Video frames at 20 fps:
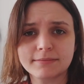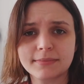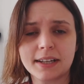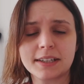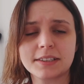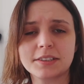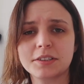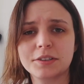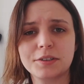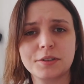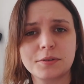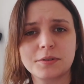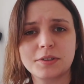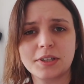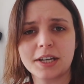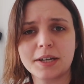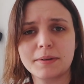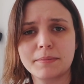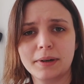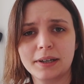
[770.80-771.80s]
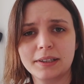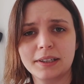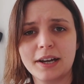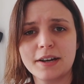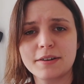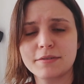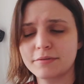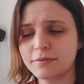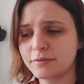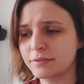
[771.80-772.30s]
That's a new thing in my
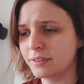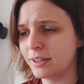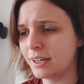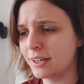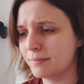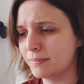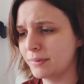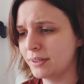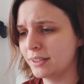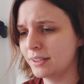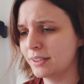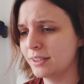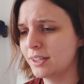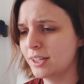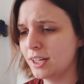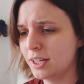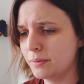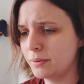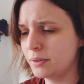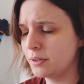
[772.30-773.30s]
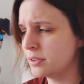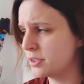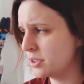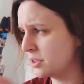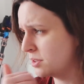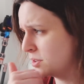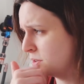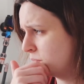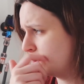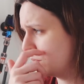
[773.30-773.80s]
life. I'm
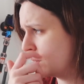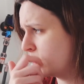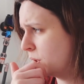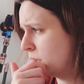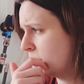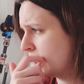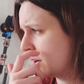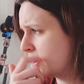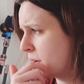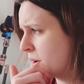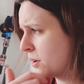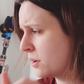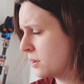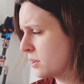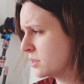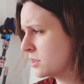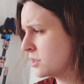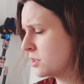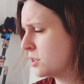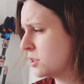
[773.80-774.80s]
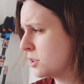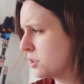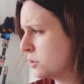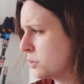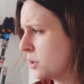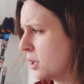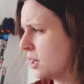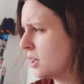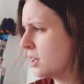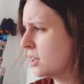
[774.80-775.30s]
using Duolingo
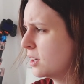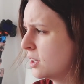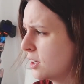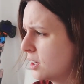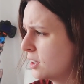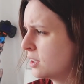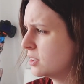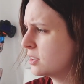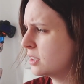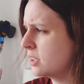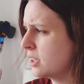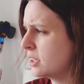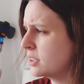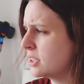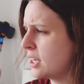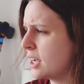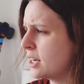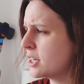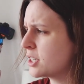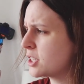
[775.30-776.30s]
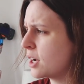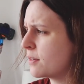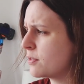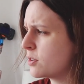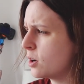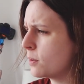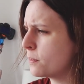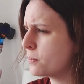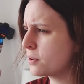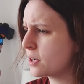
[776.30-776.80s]
to learn Danish.
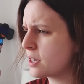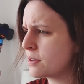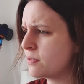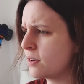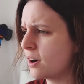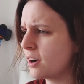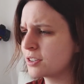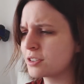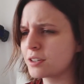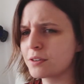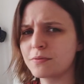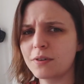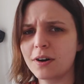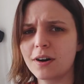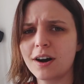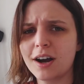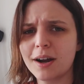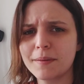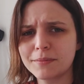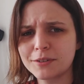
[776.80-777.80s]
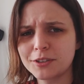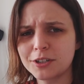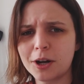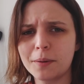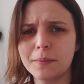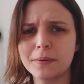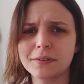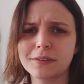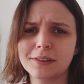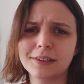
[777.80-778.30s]
I've got pretty far so far. I'm
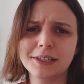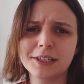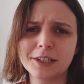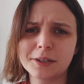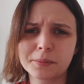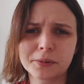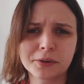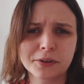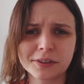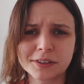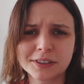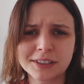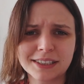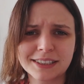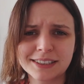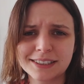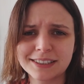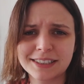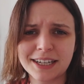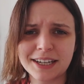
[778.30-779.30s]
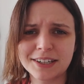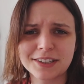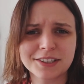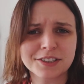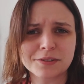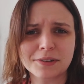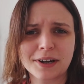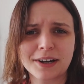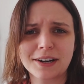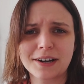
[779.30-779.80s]
top of the leaderboard in
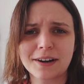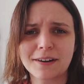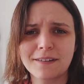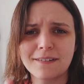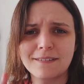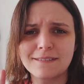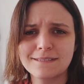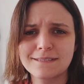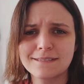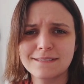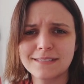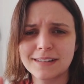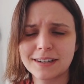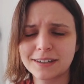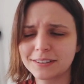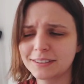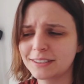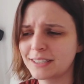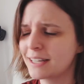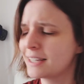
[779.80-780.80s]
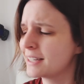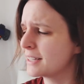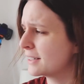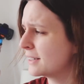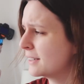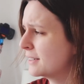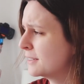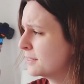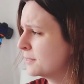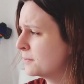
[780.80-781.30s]
Danish right now. I'll take
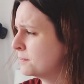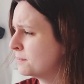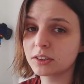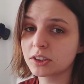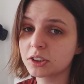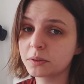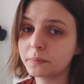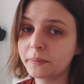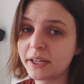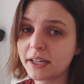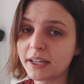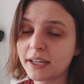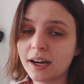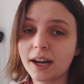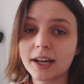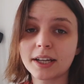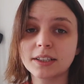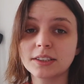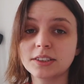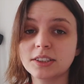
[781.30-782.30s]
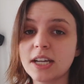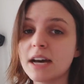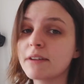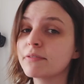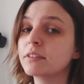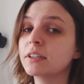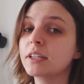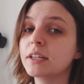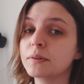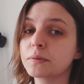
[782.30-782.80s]
it. I can't speak it. I can
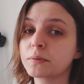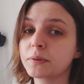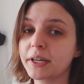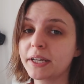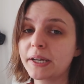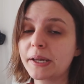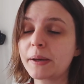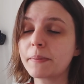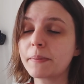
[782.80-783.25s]
definitely read